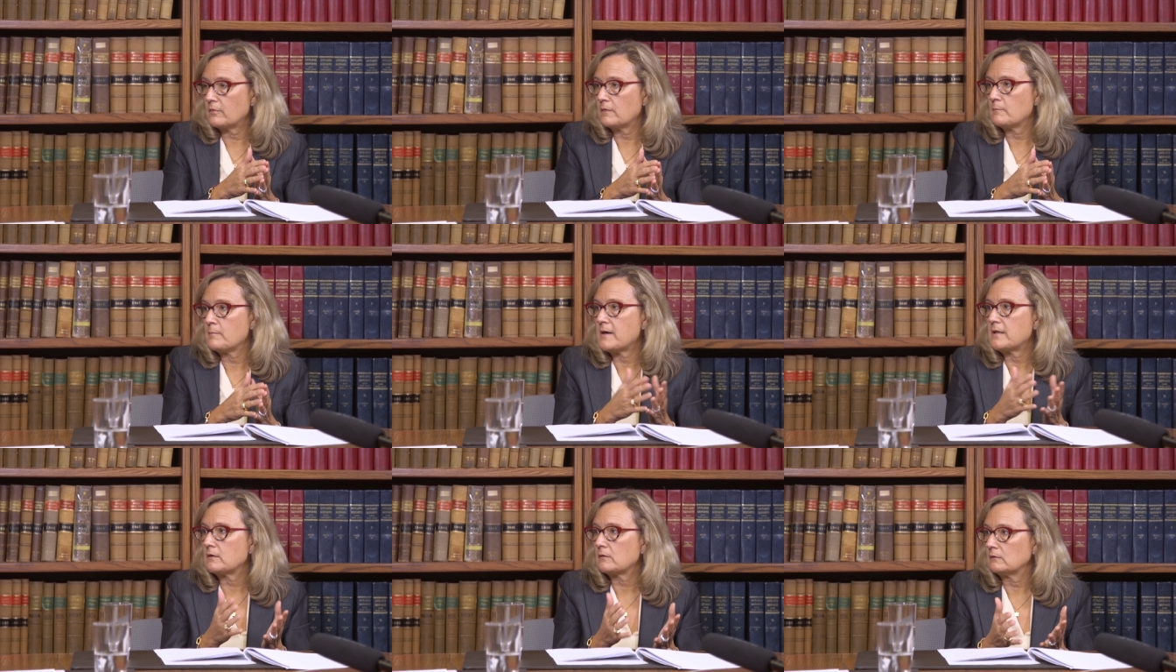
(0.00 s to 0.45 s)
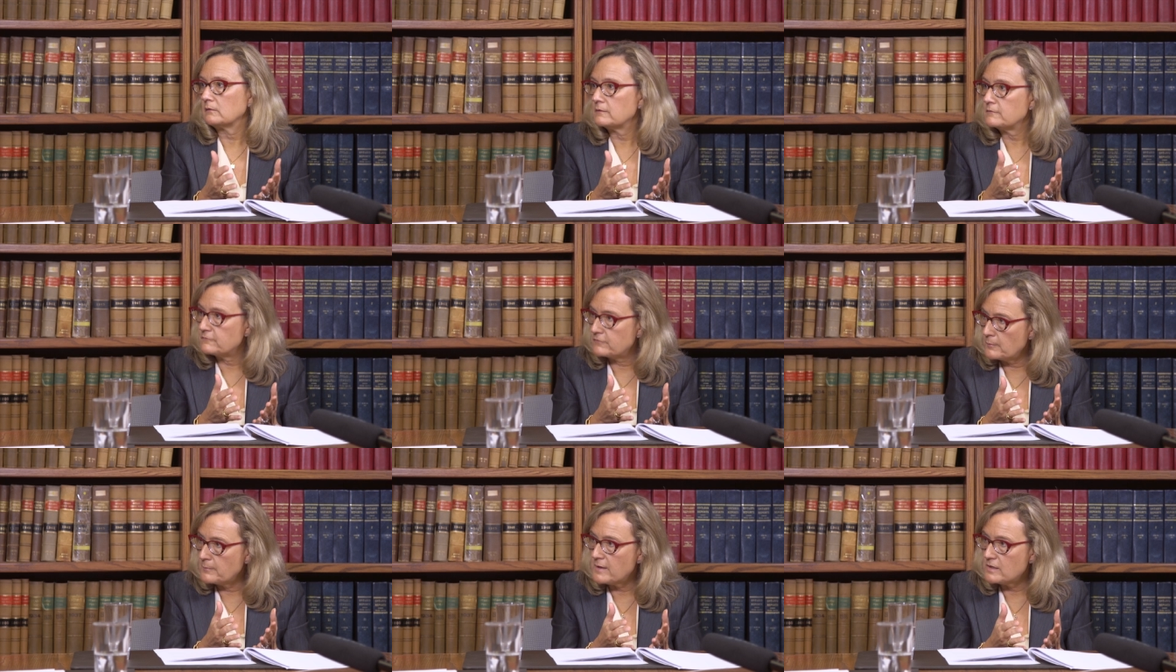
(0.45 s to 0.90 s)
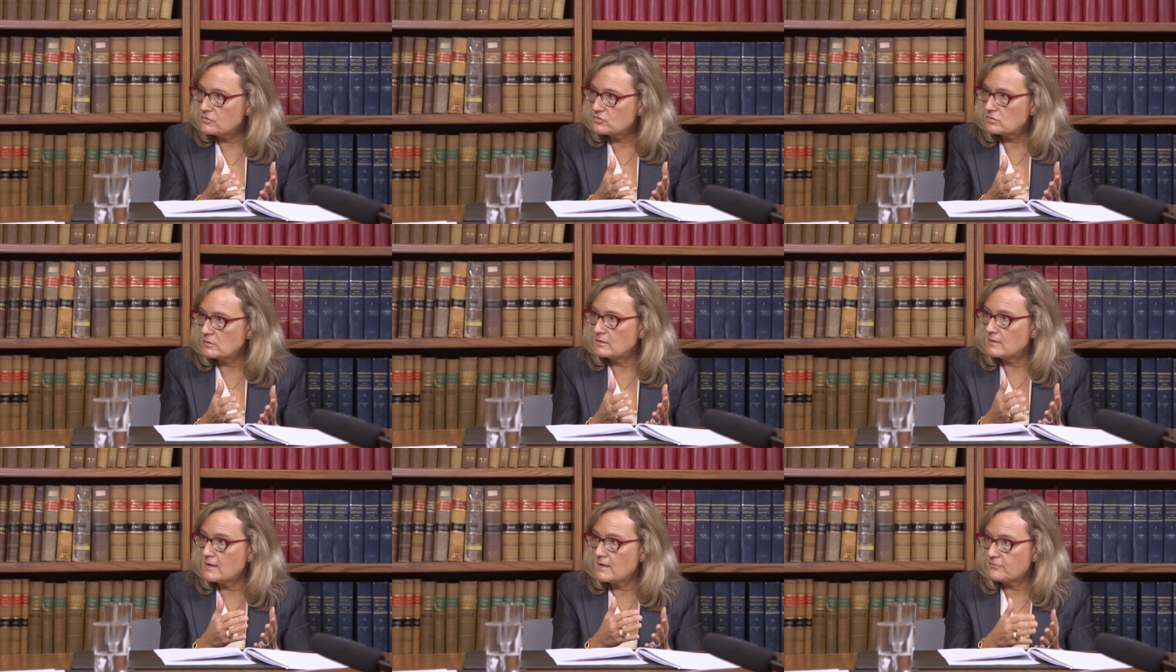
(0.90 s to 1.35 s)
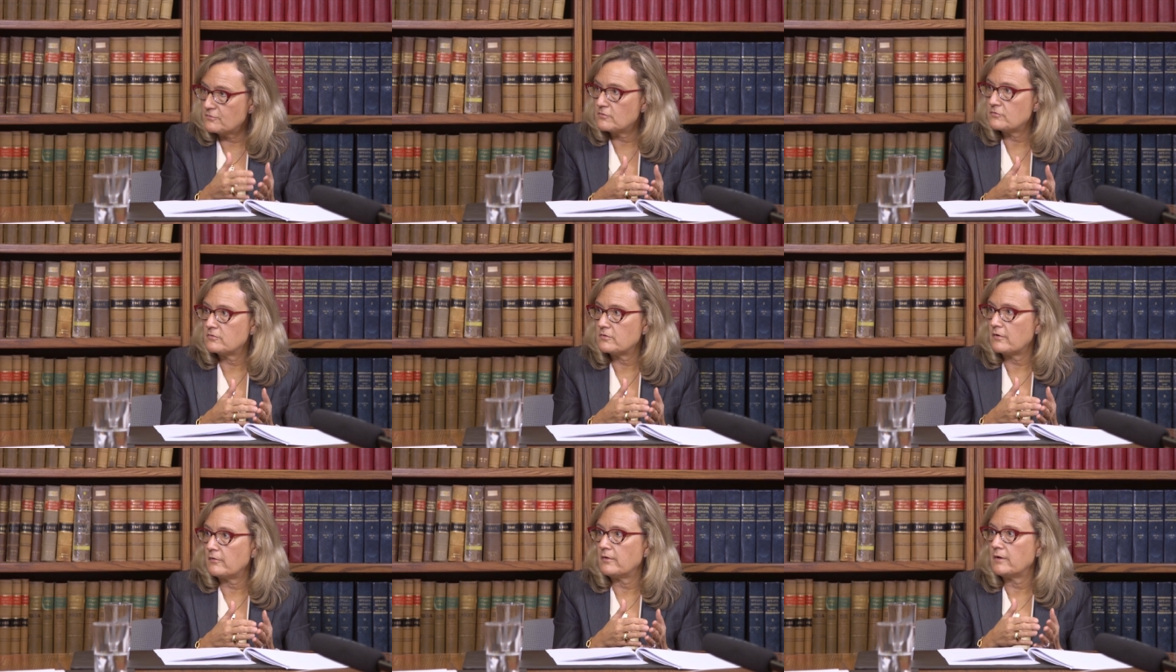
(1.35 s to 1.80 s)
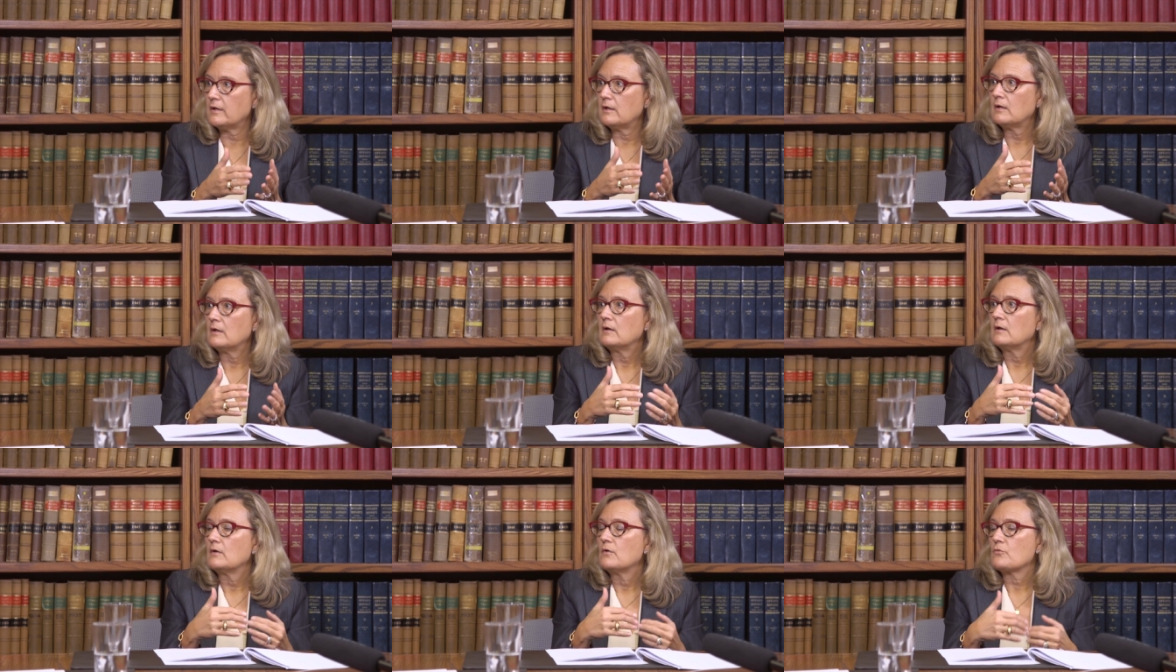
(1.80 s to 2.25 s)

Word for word: the medical information necessary